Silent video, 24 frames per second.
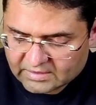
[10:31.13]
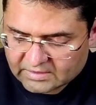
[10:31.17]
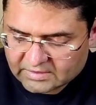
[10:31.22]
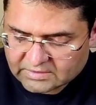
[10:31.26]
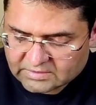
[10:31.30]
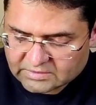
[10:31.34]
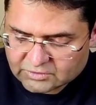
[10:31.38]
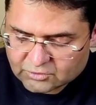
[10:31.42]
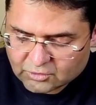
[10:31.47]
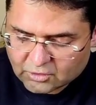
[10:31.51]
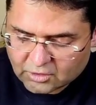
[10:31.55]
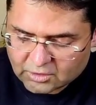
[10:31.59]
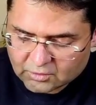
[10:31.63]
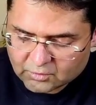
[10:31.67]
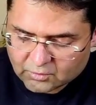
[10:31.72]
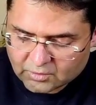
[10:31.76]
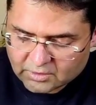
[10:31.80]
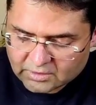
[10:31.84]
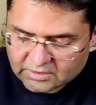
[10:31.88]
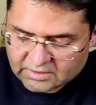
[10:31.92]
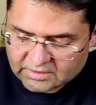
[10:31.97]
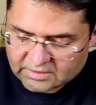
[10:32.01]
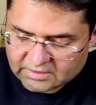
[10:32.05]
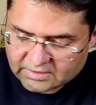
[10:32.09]
And this
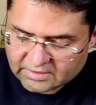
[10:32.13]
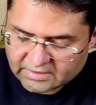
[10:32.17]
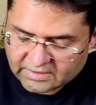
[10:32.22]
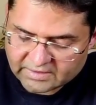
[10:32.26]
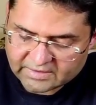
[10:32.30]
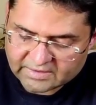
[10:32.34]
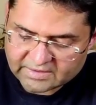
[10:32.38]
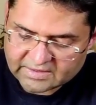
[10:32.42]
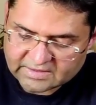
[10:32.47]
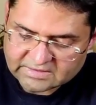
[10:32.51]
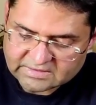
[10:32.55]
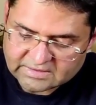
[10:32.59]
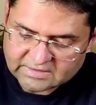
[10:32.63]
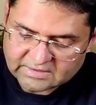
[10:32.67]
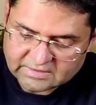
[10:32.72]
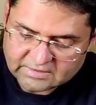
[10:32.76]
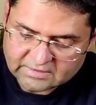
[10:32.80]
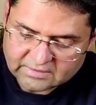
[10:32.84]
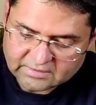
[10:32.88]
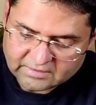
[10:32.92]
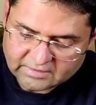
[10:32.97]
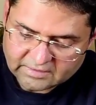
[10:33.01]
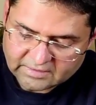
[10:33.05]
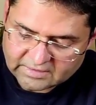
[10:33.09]
saltwater
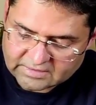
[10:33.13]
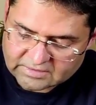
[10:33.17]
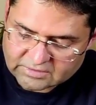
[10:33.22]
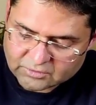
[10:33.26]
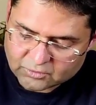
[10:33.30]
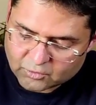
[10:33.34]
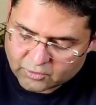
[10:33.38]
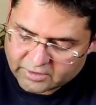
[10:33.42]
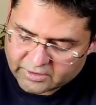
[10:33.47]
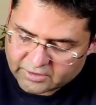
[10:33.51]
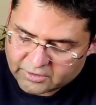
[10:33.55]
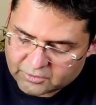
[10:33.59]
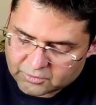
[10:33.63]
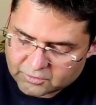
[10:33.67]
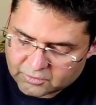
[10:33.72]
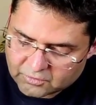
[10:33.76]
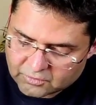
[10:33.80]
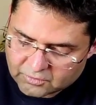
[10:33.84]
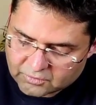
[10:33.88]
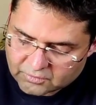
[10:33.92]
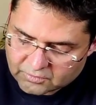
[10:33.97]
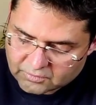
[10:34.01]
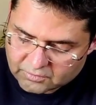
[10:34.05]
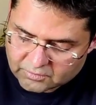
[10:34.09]
ingression is going
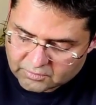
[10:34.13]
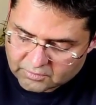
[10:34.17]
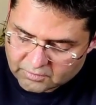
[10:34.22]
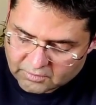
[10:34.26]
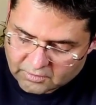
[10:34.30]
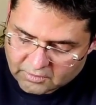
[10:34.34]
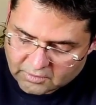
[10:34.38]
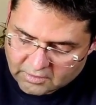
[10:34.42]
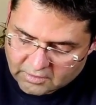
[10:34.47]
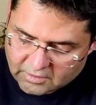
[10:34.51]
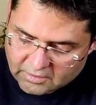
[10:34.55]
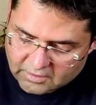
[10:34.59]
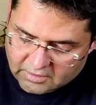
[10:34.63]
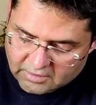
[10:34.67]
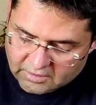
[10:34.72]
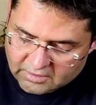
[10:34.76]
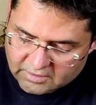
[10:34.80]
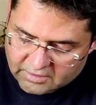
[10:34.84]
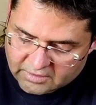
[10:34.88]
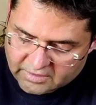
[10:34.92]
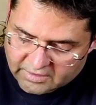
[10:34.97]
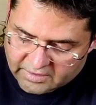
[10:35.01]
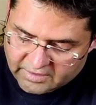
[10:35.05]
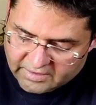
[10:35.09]
to
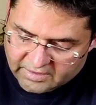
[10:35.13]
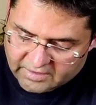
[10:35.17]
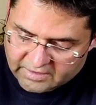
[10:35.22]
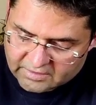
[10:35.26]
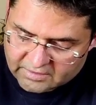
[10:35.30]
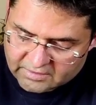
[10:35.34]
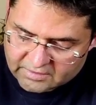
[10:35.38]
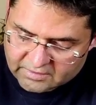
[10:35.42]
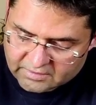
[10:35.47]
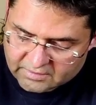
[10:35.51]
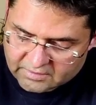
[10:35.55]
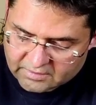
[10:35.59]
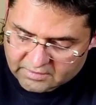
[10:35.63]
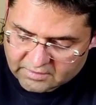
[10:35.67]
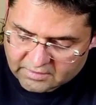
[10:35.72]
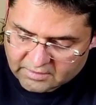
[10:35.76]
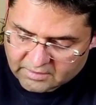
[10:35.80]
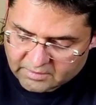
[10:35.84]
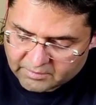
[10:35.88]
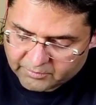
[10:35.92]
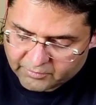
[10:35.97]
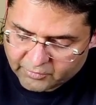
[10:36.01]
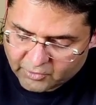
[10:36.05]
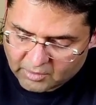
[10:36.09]
create
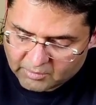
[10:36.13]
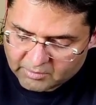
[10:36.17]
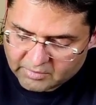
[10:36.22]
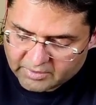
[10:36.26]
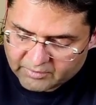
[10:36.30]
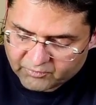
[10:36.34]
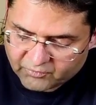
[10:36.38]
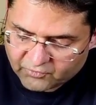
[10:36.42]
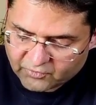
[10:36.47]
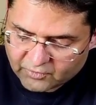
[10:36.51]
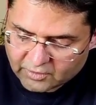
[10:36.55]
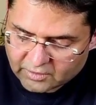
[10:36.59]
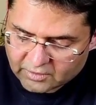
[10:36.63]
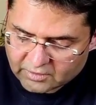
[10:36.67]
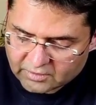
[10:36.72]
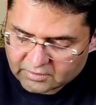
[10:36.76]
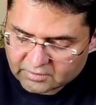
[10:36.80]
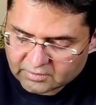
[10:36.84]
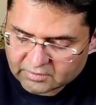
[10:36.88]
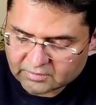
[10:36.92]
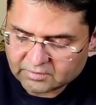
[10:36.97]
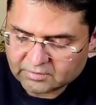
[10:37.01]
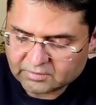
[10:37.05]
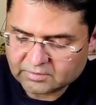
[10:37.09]
problem
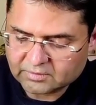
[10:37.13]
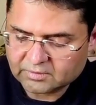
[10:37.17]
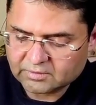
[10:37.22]
for